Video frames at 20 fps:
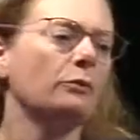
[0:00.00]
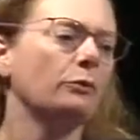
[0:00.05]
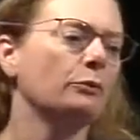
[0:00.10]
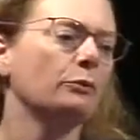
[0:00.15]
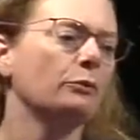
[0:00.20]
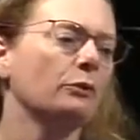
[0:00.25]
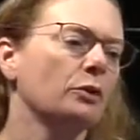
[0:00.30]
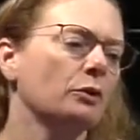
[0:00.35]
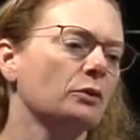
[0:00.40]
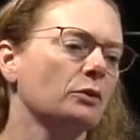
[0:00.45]
the
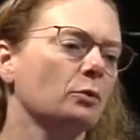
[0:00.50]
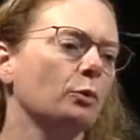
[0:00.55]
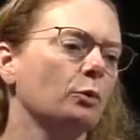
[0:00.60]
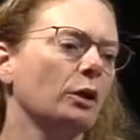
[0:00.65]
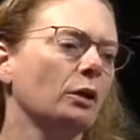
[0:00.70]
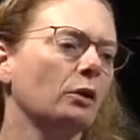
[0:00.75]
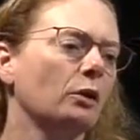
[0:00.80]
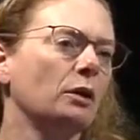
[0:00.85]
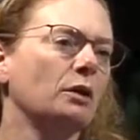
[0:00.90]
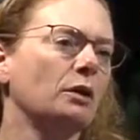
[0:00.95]
reverse.
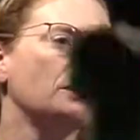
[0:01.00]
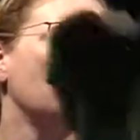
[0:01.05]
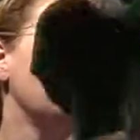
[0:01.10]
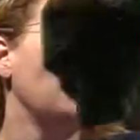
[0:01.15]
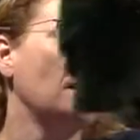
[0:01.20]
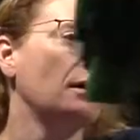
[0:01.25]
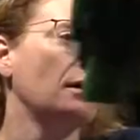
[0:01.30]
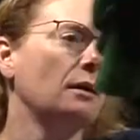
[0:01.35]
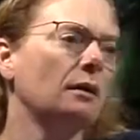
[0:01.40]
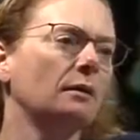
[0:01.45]
We're going to
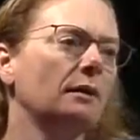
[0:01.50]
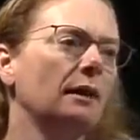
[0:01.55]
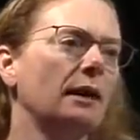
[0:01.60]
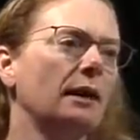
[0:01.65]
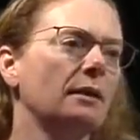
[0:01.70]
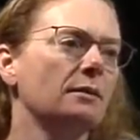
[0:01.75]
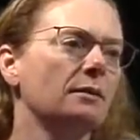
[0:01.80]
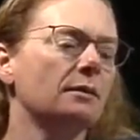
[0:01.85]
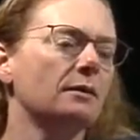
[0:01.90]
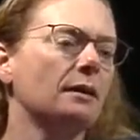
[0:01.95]
take a
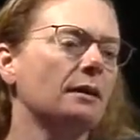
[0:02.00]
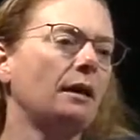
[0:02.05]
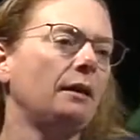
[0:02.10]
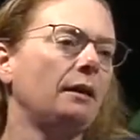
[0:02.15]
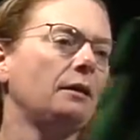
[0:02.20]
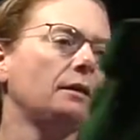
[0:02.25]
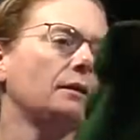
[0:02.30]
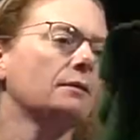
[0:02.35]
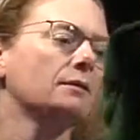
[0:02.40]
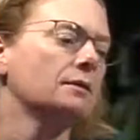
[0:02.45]
lens that
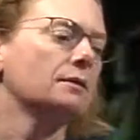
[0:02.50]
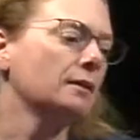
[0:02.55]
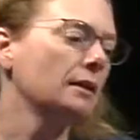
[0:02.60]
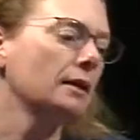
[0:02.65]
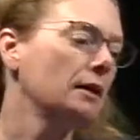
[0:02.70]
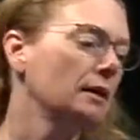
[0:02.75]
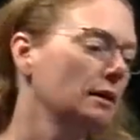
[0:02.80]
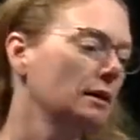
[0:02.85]
is skinny